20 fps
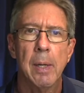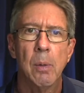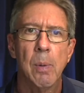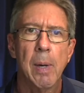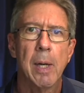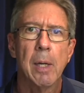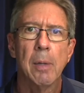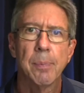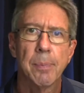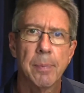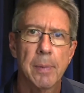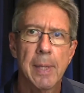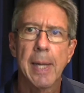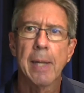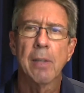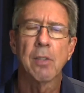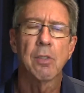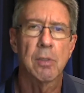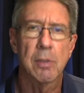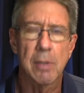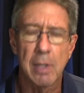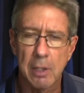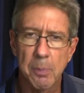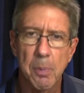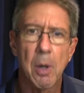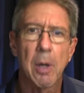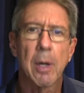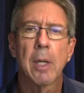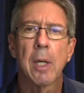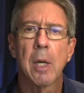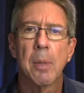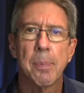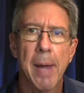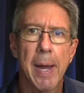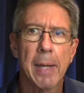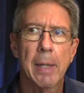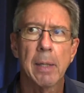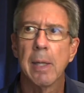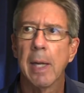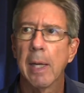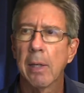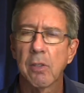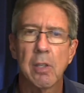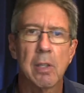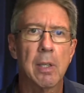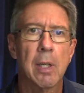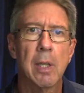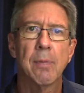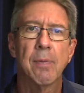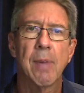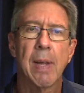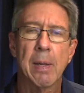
Well, yes, did the market come back? Yes, it did.